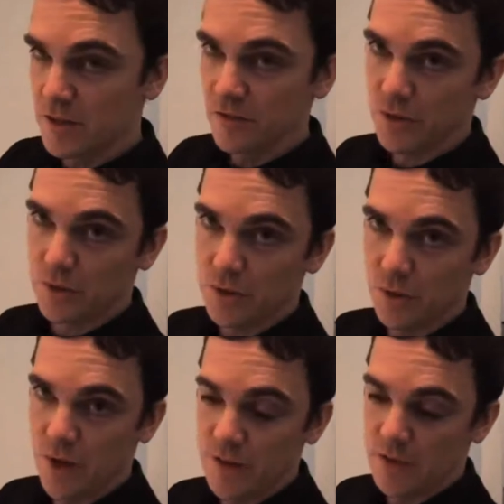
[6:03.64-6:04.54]
difficult to
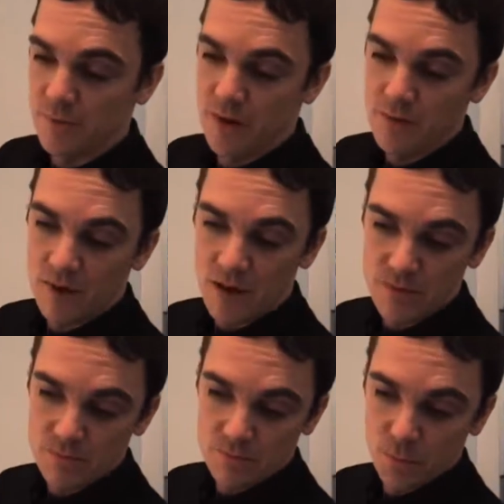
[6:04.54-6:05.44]
equate it. I mean,
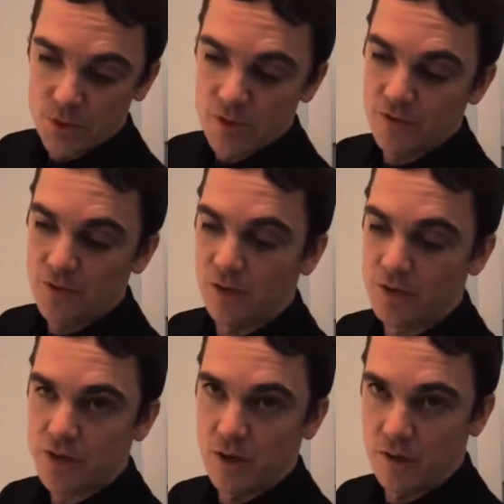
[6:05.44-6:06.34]
I wouldn't have got
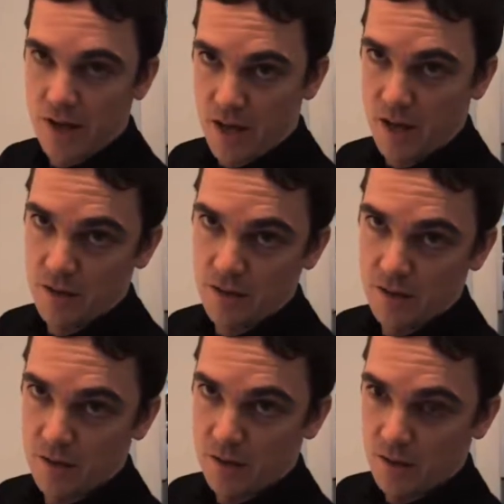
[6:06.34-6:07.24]
this long here.
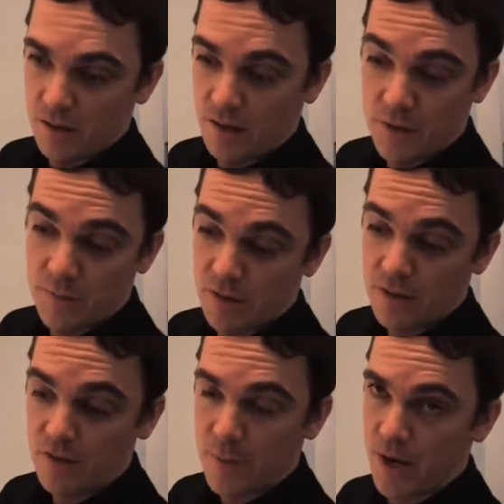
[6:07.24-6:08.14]
I'd have been
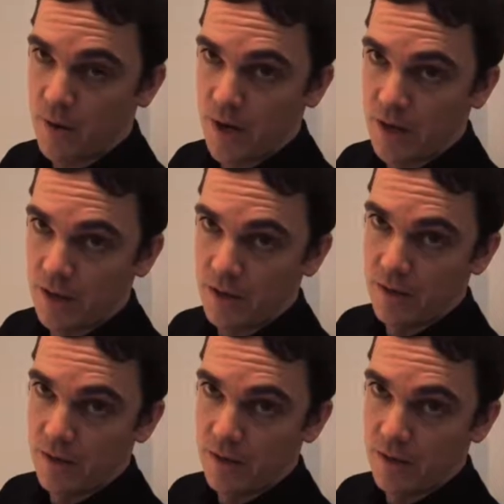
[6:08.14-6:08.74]
looking for power by now.